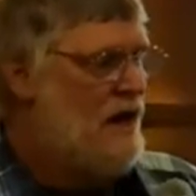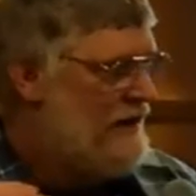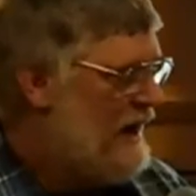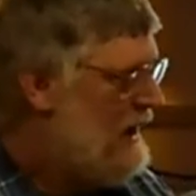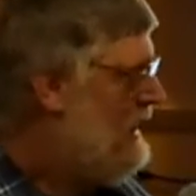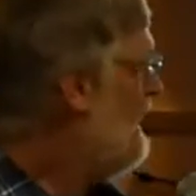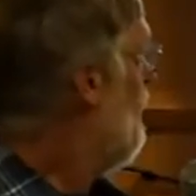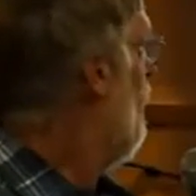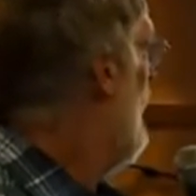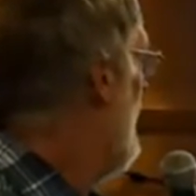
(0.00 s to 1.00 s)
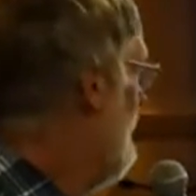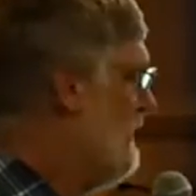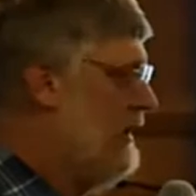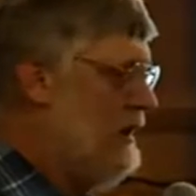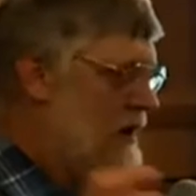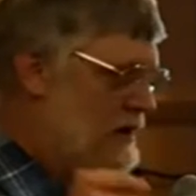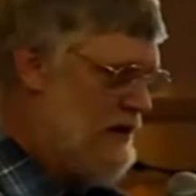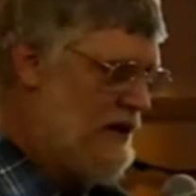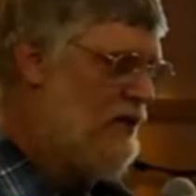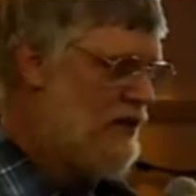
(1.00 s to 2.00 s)
The idea was
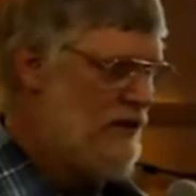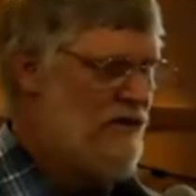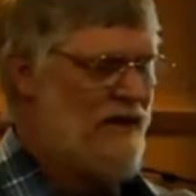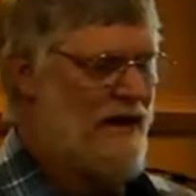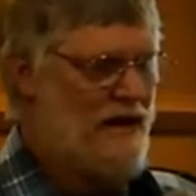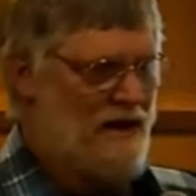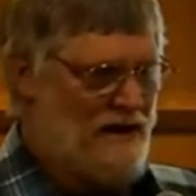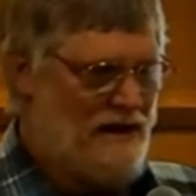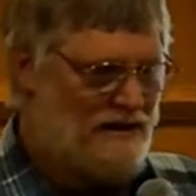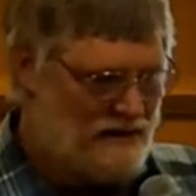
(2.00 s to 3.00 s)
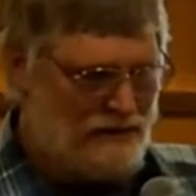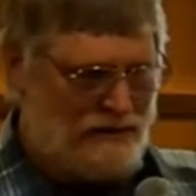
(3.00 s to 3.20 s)
get a hold of the land and get the